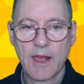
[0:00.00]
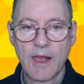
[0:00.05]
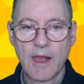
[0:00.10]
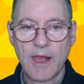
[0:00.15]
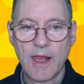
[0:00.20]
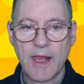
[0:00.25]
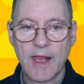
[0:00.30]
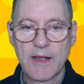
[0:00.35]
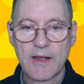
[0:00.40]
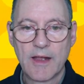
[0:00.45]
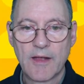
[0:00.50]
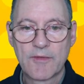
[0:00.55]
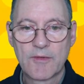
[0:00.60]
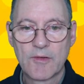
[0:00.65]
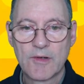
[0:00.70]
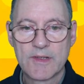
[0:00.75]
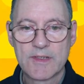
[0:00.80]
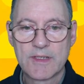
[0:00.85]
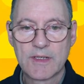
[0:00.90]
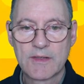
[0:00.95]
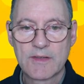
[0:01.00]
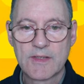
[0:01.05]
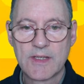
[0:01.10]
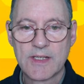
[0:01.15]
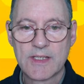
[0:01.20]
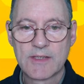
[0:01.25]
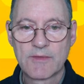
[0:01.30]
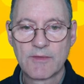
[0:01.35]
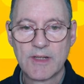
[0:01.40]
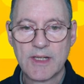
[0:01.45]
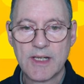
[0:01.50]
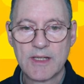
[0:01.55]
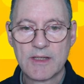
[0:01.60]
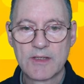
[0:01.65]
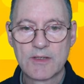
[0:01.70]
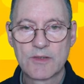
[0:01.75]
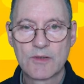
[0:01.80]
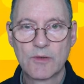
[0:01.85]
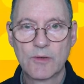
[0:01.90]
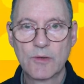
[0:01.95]
And after it's successfully
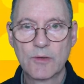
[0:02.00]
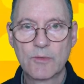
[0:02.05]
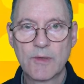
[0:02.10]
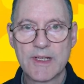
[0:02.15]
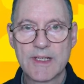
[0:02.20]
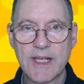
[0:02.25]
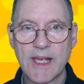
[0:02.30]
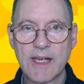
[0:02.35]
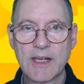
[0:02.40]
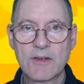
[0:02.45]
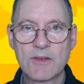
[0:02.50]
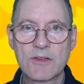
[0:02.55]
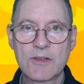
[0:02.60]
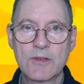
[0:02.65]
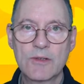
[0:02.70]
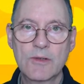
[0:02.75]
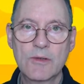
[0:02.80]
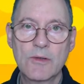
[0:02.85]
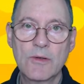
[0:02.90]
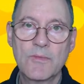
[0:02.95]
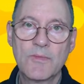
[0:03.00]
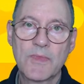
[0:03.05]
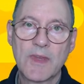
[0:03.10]
installed, we're taken to